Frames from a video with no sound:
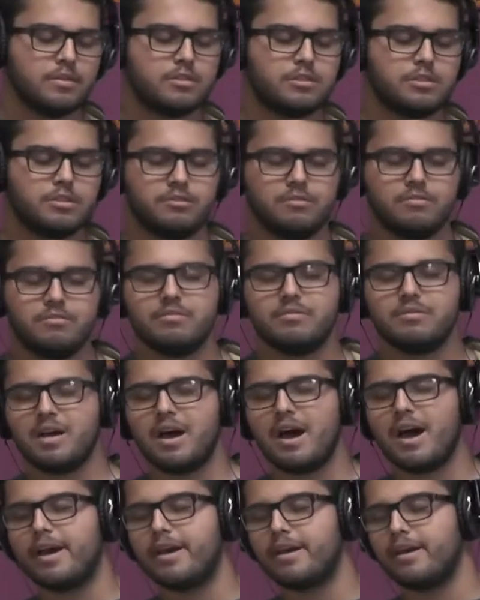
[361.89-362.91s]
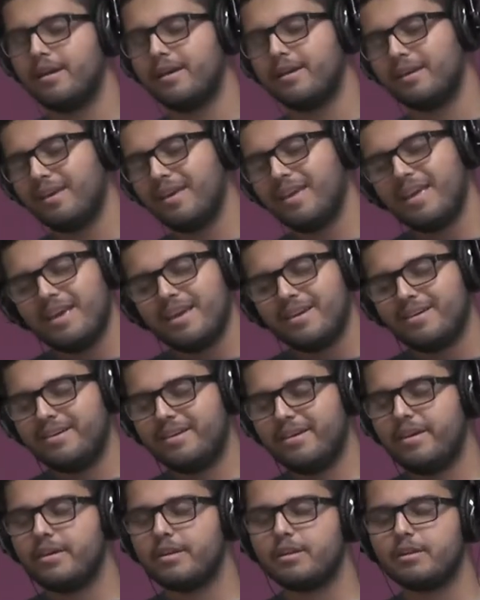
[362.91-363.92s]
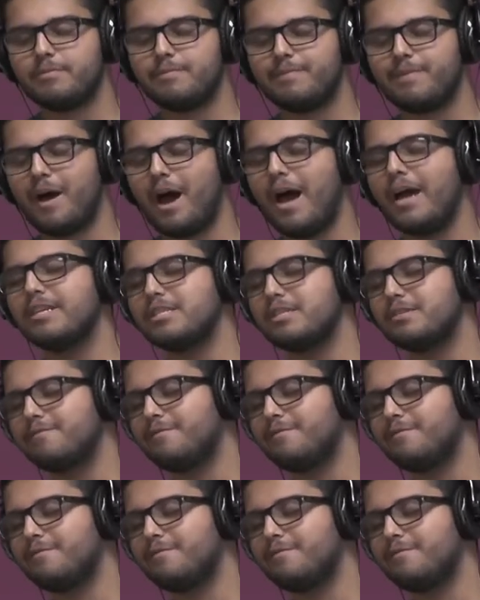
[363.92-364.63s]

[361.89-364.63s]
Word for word: tonight. In a pine, she